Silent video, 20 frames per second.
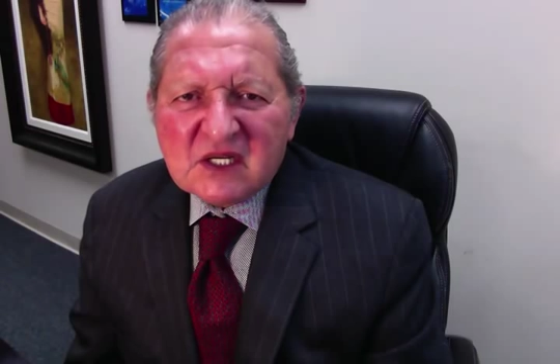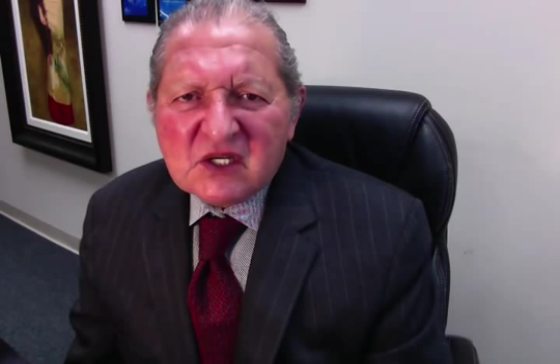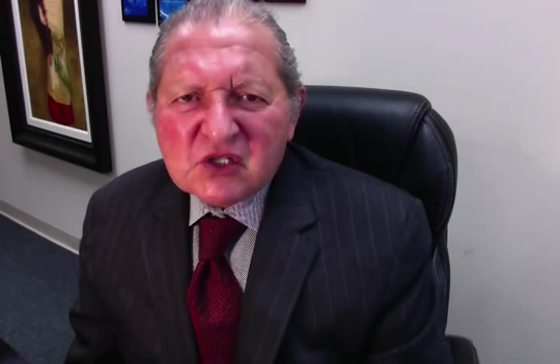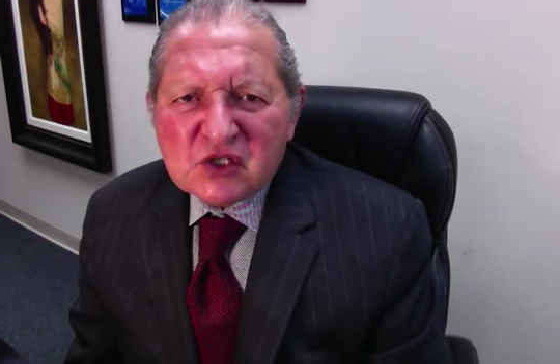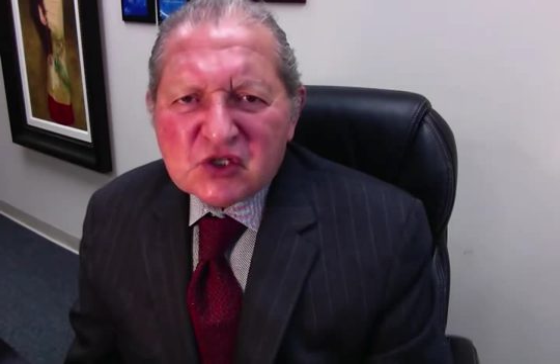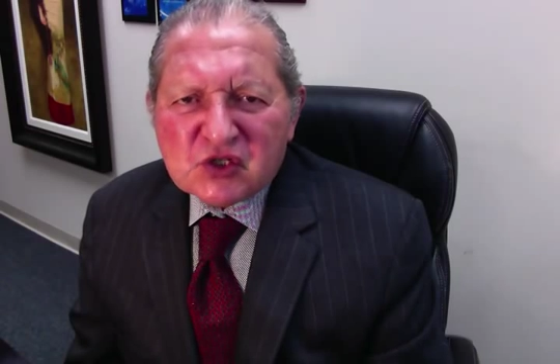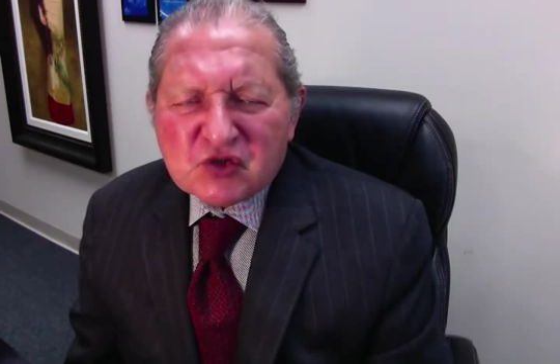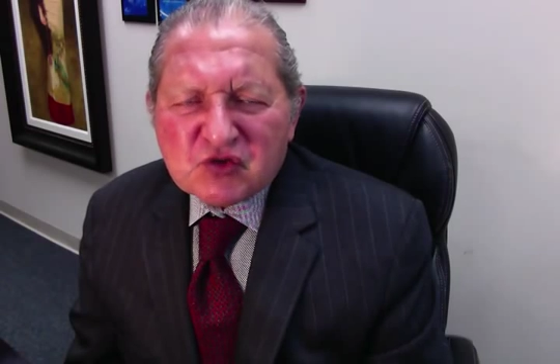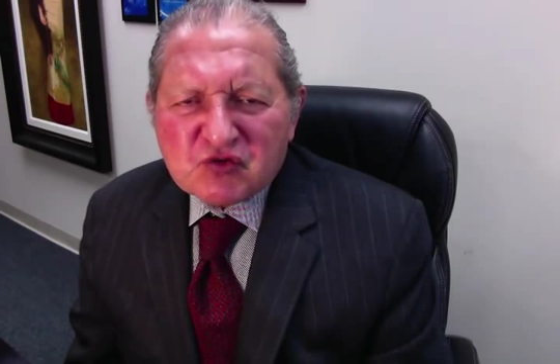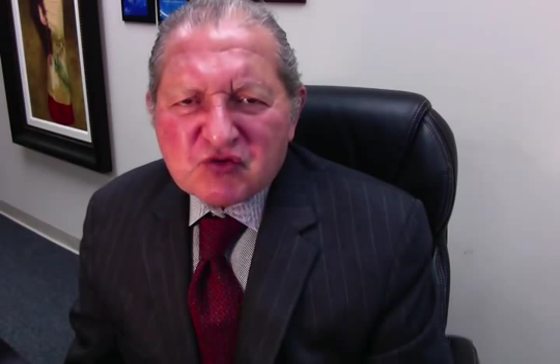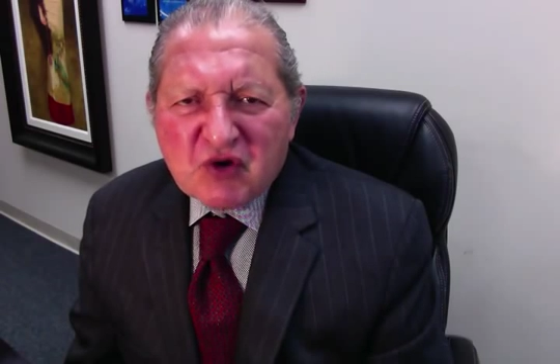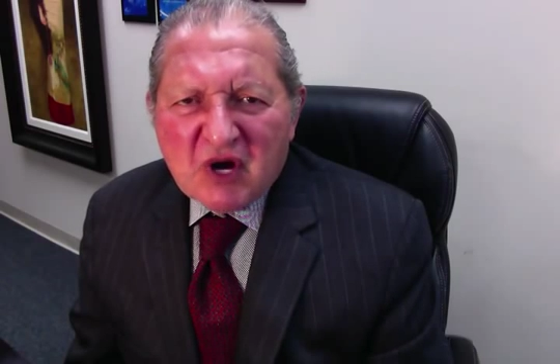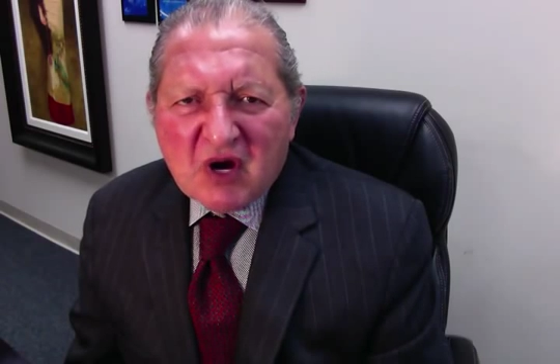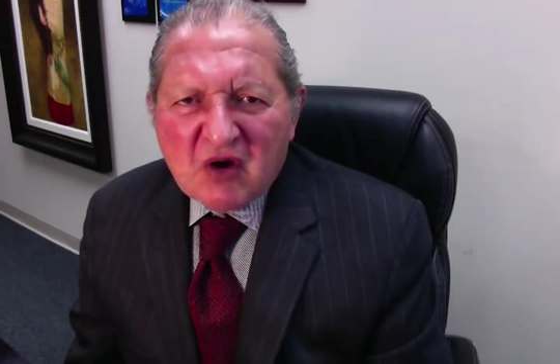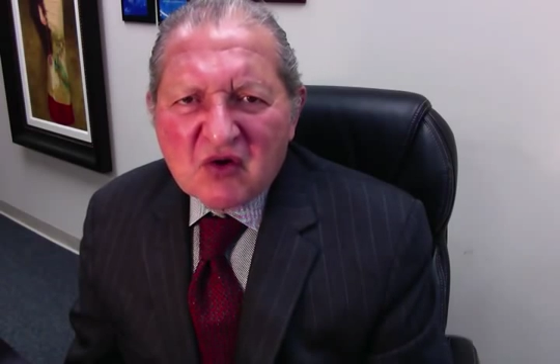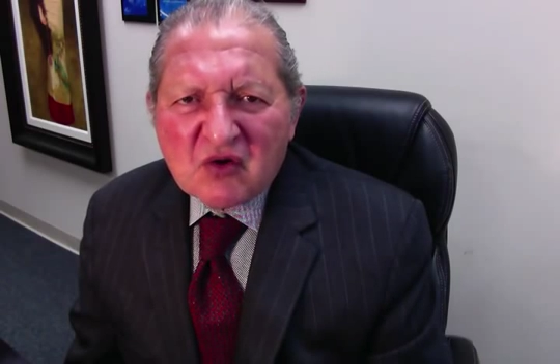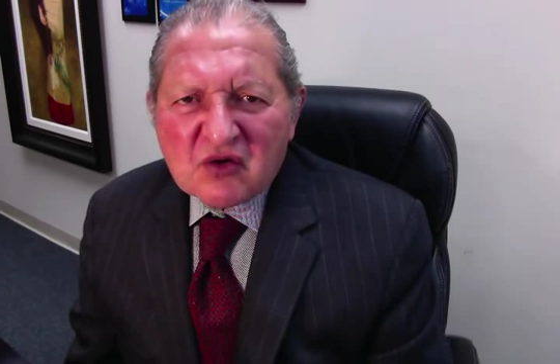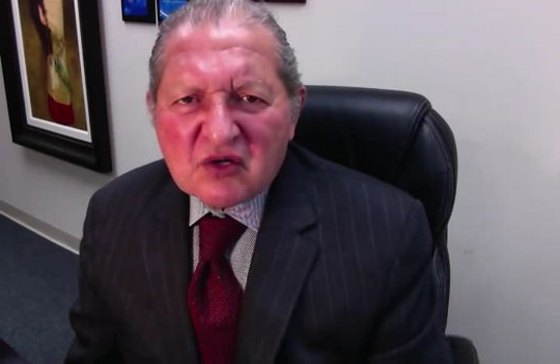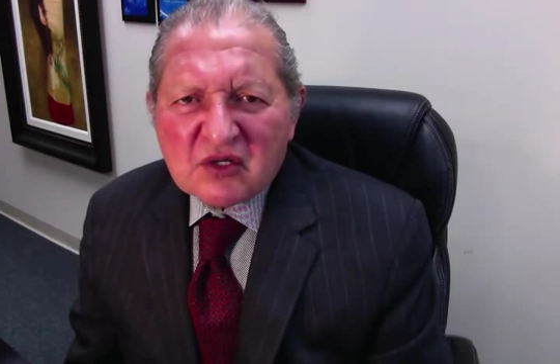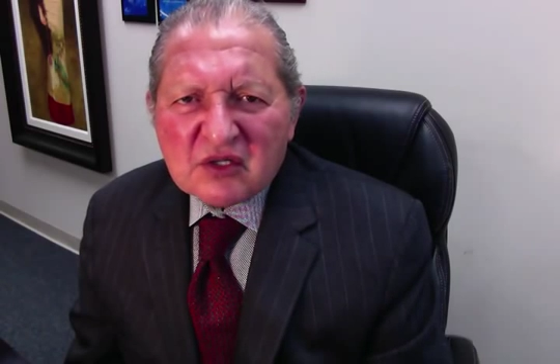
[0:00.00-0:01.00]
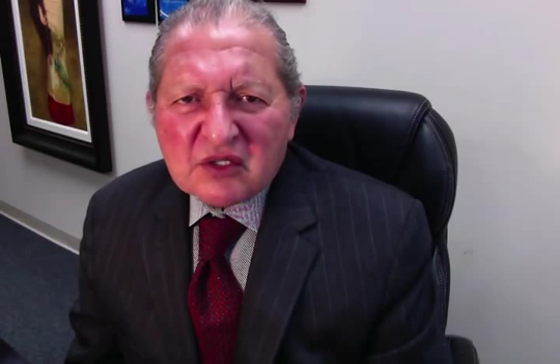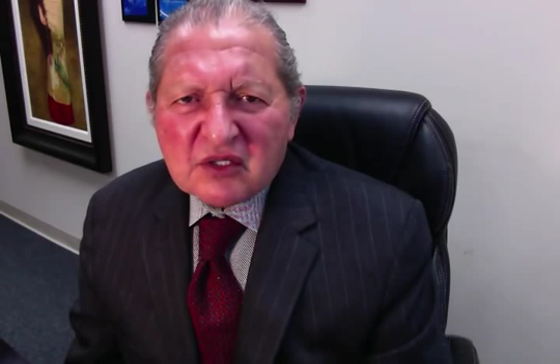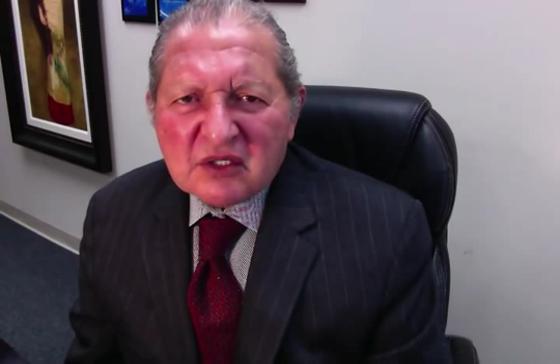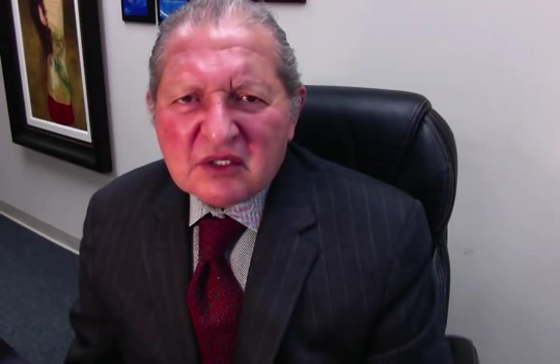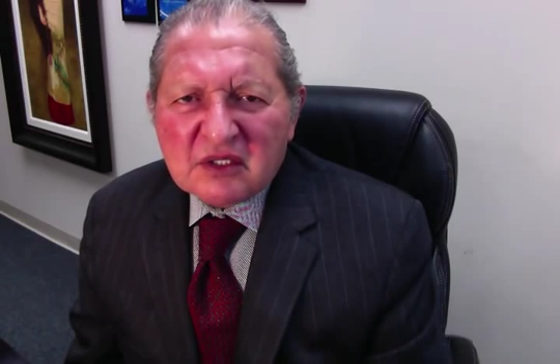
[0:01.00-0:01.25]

stroke,